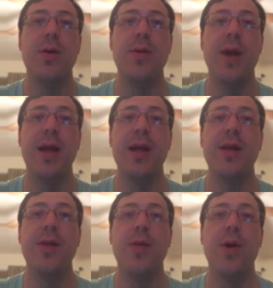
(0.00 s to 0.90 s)
ranking
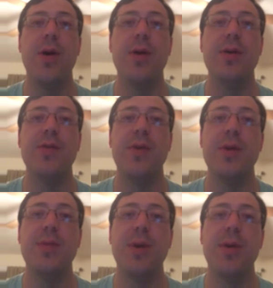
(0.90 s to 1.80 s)
in the world as far
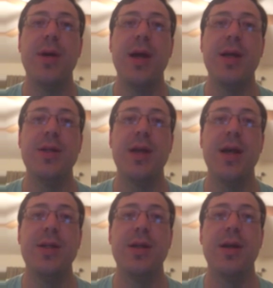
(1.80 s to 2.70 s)
as public
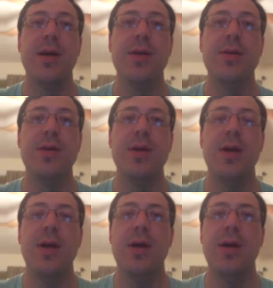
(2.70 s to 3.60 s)
education goes.
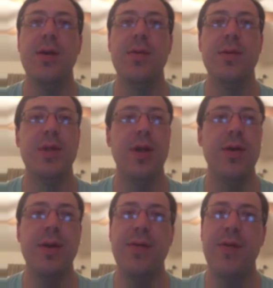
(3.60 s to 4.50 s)
We
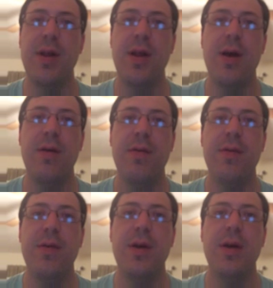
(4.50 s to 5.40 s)
slowly fell off.
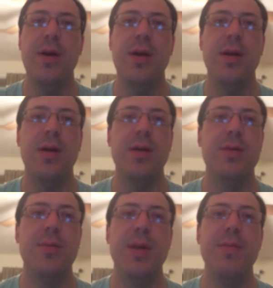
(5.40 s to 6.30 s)

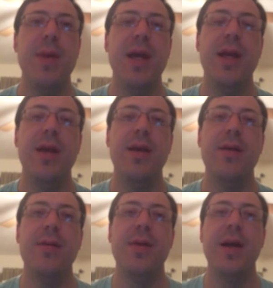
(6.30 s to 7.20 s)
There's been many
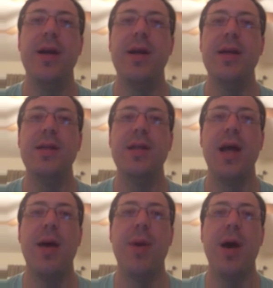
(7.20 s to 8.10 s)
theories
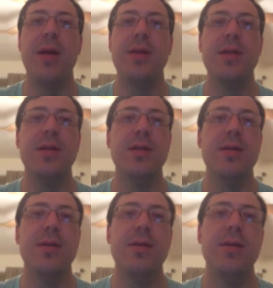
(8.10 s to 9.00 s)
and hypotheses